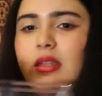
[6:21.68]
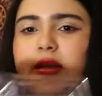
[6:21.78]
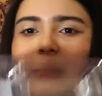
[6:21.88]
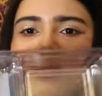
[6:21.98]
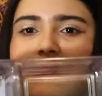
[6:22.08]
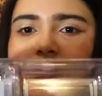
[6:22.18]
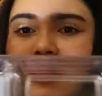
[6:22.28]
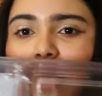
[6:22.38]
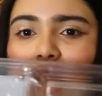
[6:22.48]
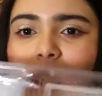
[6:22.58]
this.
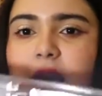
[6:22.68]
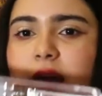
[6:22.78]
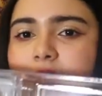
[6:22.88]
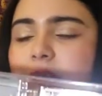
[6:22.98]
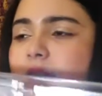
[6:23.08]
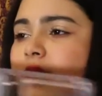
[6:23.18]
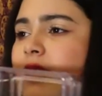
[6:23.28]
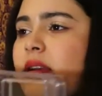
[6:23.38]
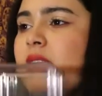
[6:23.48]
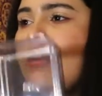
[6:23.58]
I
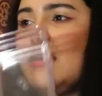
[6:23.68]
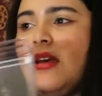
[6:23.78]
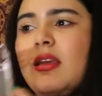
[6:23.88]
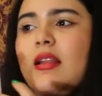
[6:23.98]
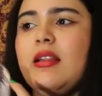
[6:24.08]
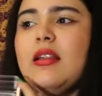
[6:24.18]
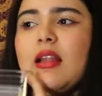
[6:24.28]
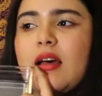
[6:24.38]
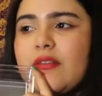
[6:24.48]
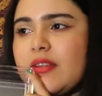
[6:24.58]

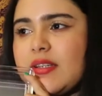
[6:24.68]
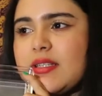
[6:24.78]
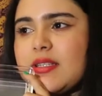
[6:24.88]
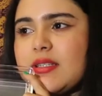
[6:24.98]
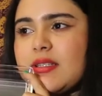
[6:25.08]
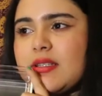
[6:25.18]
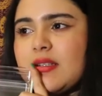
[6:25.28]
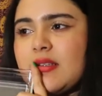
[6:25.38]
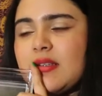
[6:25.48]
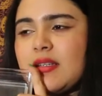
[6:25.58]
love this.
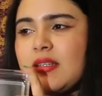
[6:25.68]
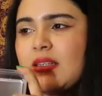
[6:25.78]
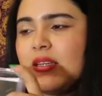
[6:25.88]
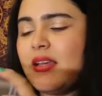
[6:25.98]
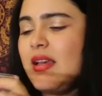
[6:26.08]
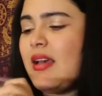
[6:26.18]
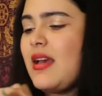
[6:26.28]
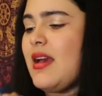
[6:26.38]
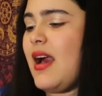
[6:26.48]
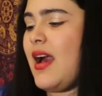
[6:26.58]

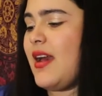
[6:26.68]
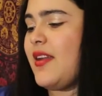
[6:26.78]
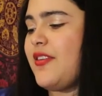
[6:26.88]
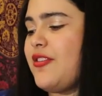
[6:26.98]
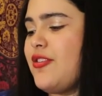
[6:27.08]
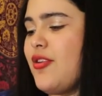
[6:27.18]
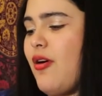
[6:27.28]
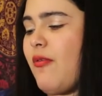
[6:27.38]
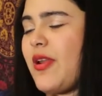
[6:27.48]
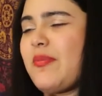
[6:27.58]
I don't
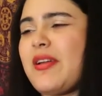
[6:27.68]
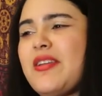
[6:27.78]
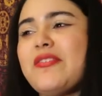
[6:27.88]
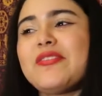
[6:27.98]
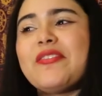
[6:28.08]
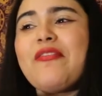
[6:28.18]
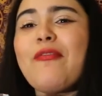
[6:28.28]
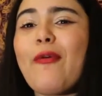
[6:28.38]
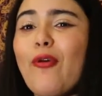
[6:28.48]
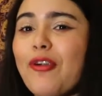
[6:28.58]
know what I'm gonna use it
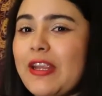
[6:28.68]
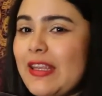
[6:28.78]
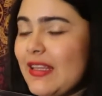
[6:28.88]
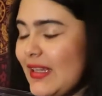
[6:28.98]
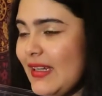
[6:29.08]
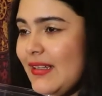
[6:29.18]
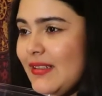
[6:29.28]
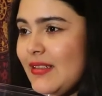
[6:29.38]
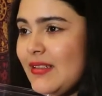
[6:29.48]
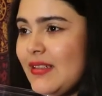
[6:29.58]
for
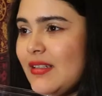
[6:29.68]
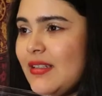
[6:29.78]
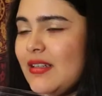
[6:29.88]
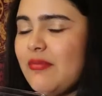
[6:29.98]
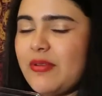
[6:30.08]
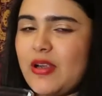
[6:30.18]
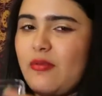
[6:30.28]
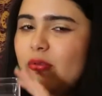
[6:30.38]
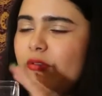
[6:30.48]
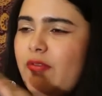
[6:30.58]
yet, but I
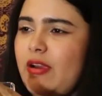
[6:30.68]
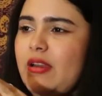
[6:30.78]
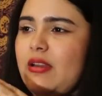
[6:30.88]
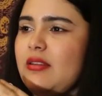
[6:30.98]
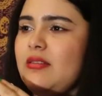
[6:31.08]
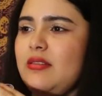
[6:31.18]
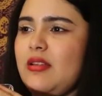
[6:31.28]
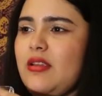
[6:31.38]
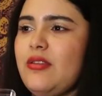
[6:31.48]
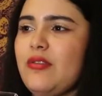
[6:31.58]
will find
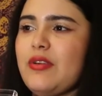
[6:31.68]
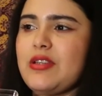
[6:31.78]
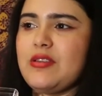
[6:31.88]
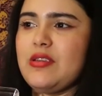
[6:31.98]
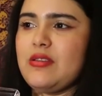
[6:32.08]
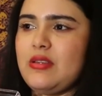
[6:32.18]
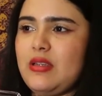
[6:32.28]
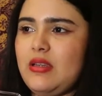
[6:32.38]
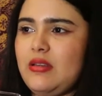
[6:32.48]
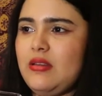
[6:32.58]
a good way to use
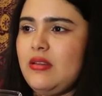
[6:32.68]
it.